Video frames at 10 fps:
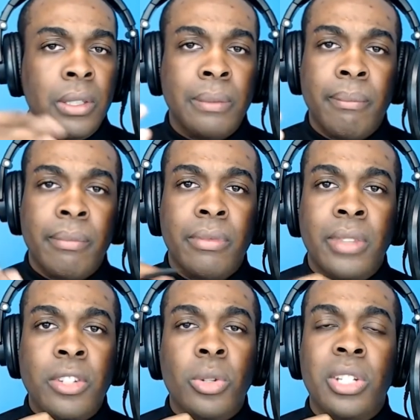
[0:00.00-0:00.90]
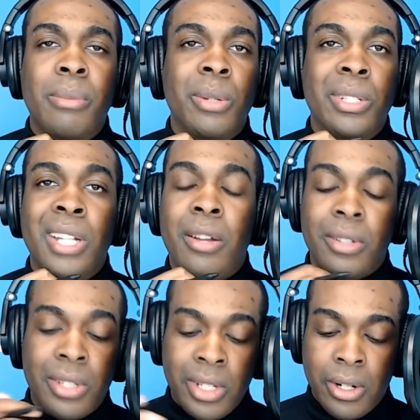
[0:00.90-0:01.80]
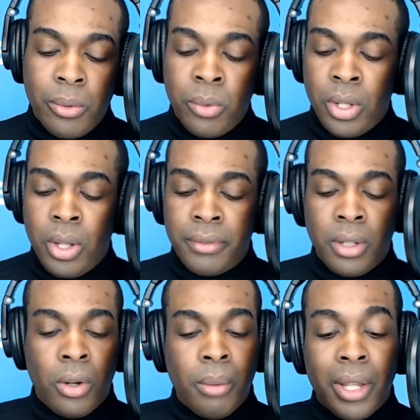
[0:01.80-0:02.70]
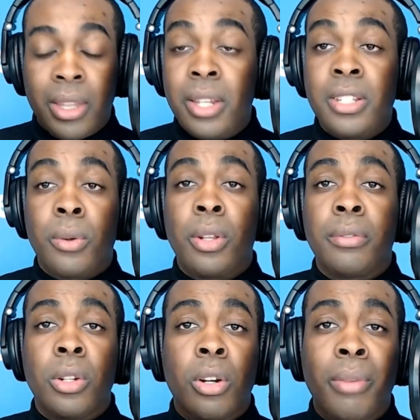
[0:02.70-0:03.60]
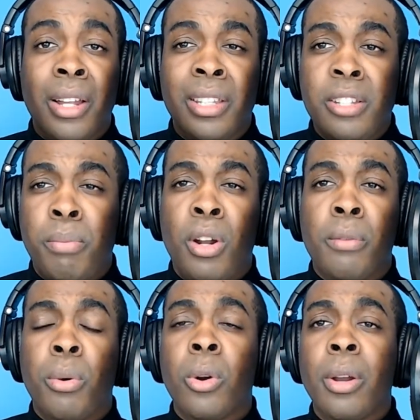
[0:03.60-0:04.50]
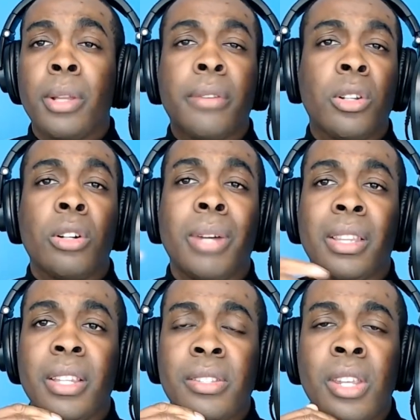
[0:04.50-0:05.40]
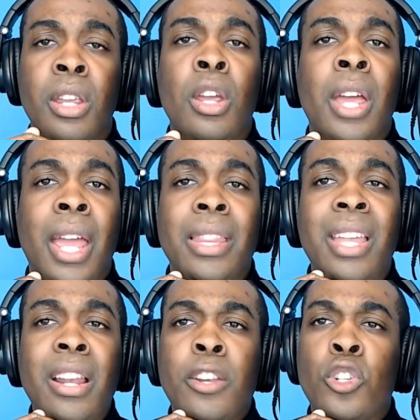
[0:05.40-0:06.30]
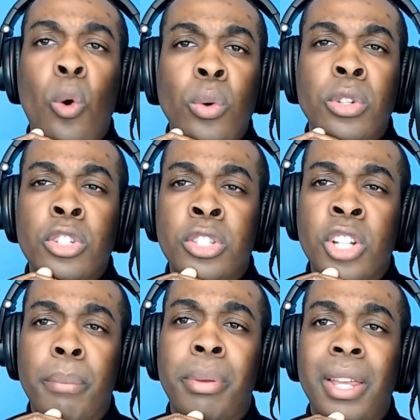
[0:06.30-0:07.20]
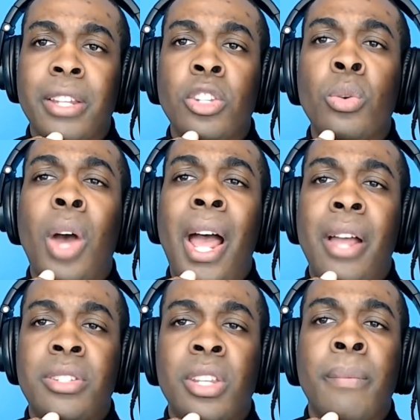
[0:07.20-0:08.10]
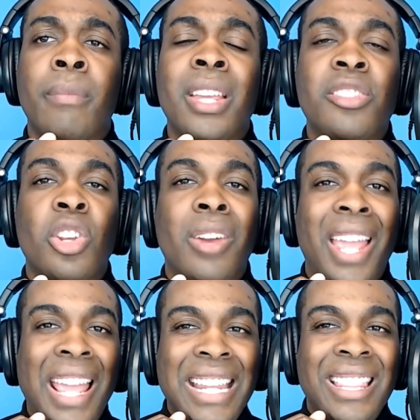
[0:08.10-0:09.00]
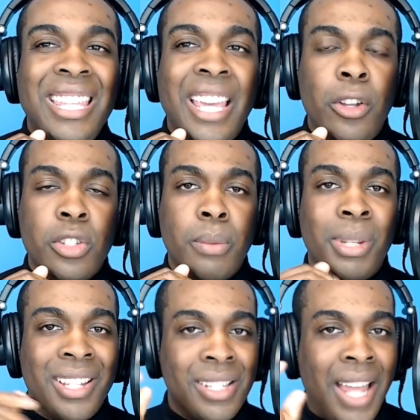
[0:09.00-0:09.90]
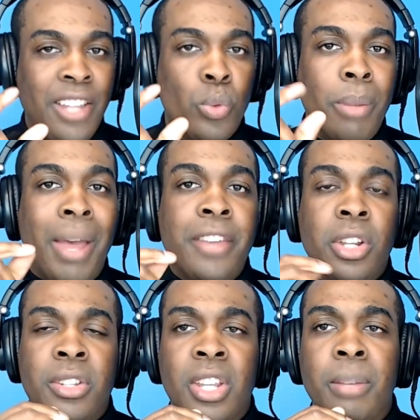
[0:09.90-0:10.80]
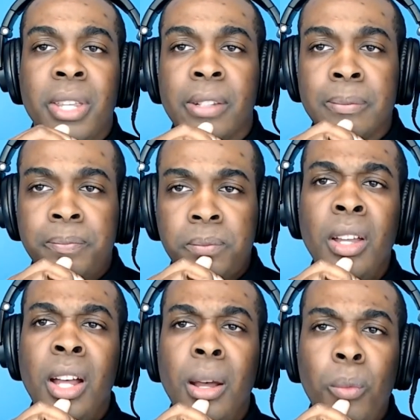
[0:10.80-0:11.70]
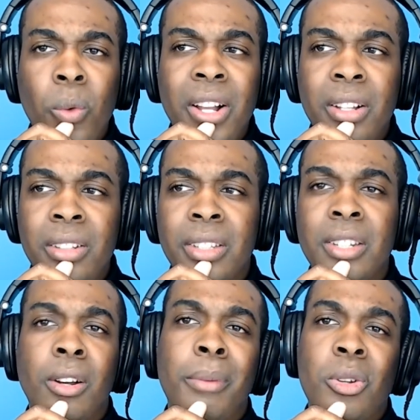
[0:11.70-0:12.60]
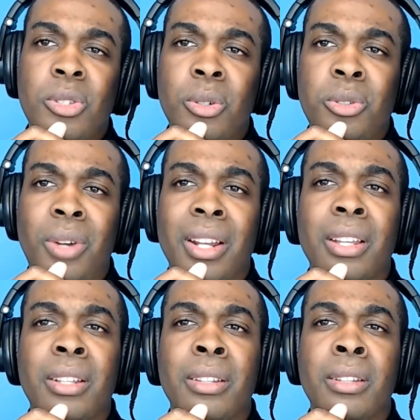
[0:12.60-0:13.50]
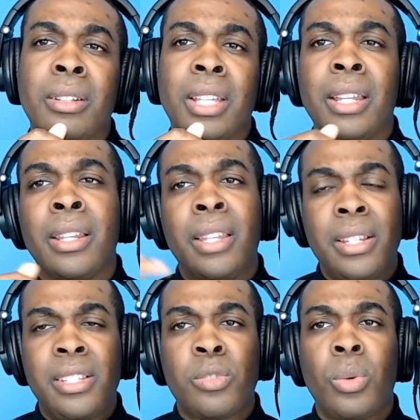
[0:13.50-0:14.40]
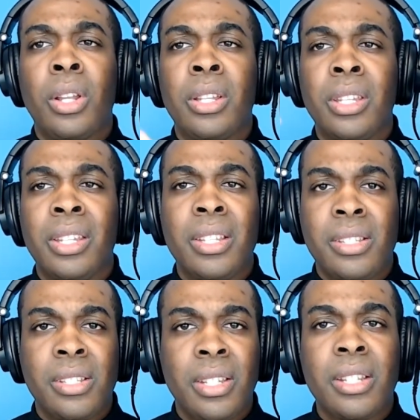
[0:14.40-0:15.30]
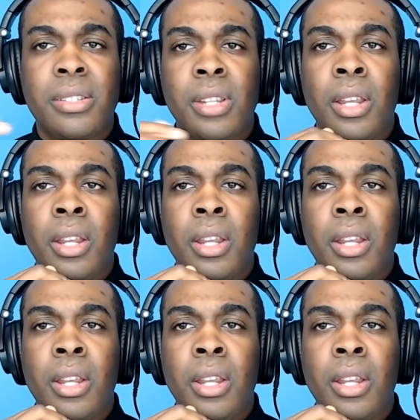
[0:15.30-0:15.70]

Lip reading: Then you'll tell me, well, Donald, I would love to learn about this. I would love to learn about this part of the program. I'd love to learn about this. And then don't jump in. You ask, is there anything else? Because that's where the magic is going to be. Well, I'm also trying to look at this as well, and this and this.